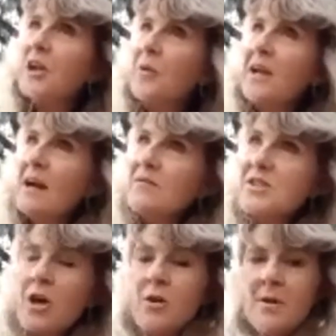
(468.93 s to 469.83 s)
we have
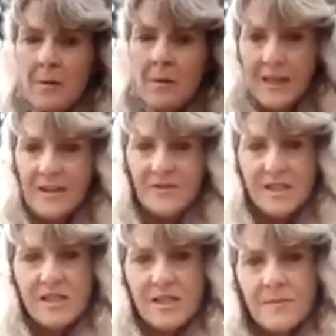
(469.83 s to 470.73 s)
so many belief
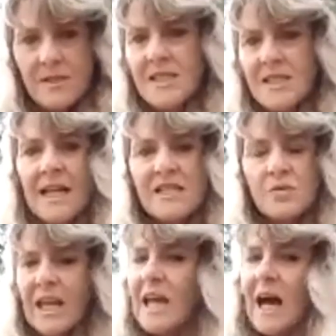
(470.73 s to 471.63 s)
systems that tell us
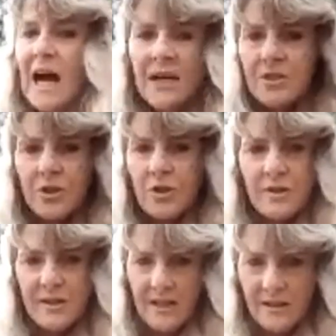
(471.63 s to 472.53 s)
we can't do
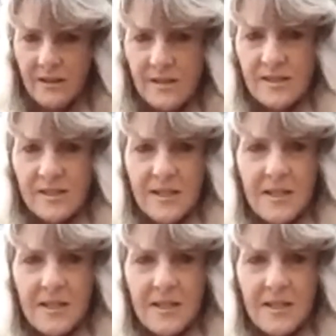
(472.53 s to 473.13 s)
things.